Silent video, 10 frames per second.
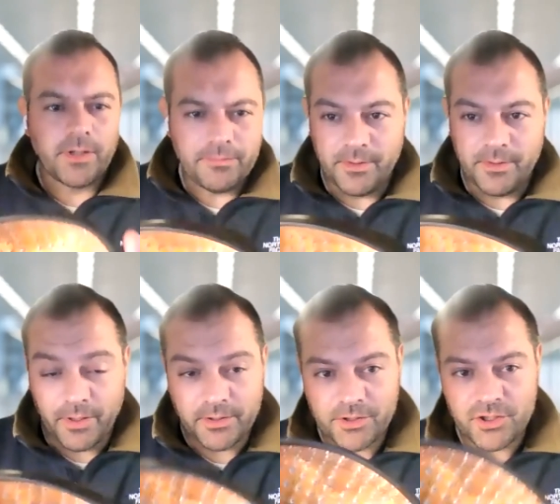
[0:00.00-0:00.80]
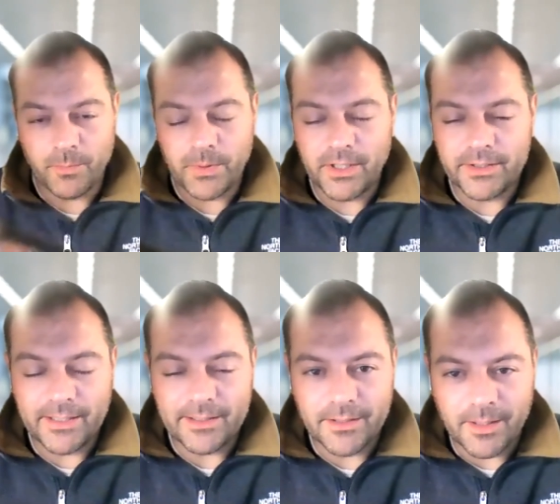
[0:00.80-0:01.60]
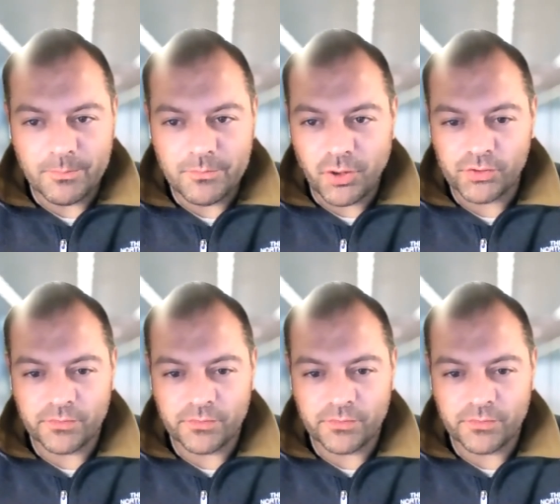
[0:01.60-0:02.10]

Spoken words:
if I can jump in on that, Joseph,